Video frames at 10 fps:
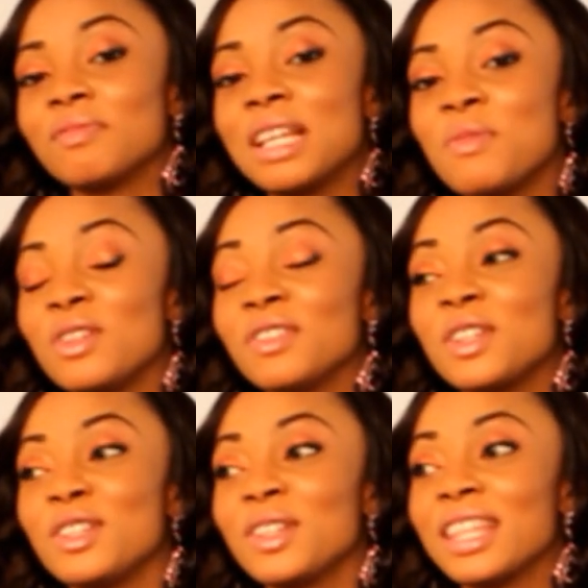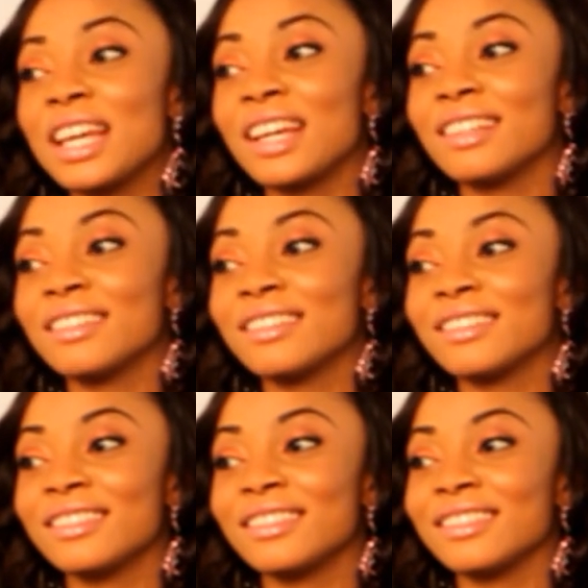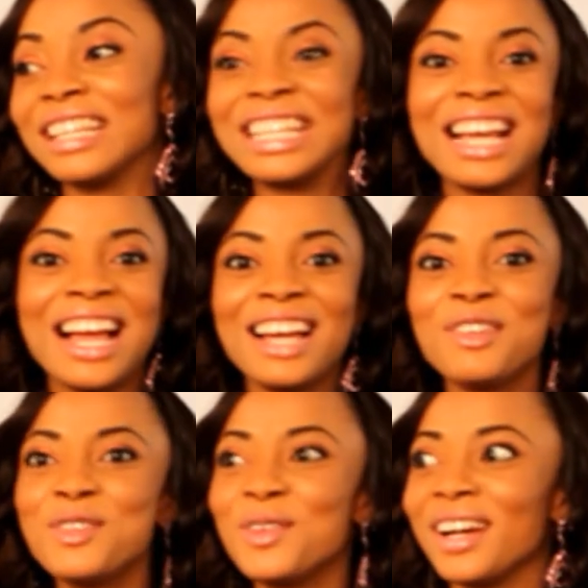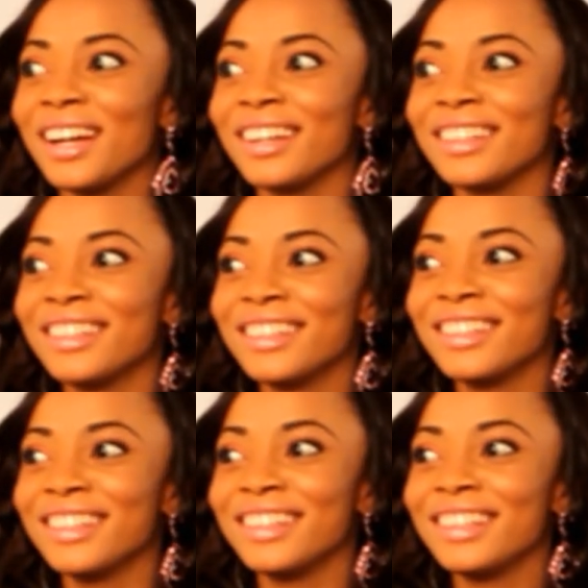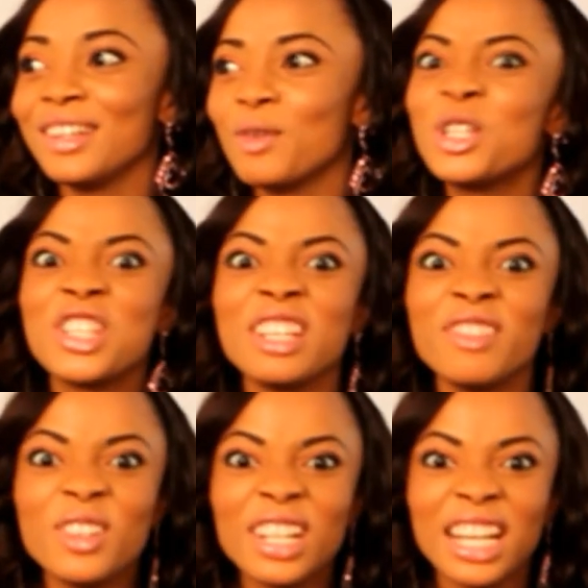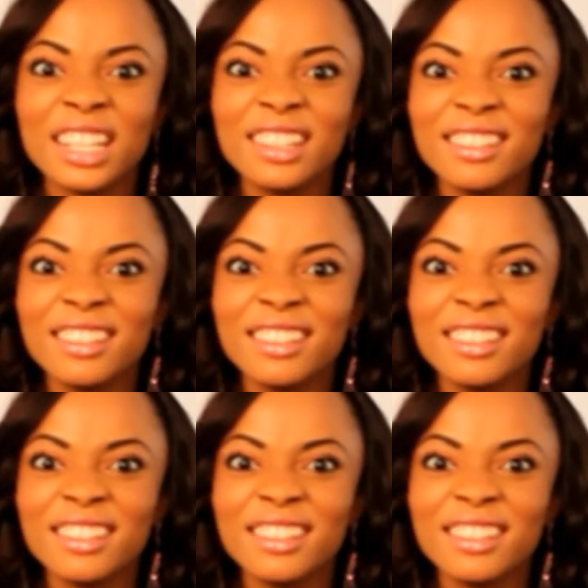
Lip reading: I'm not even gonna look there. Like, I don't know her. What does she even look like?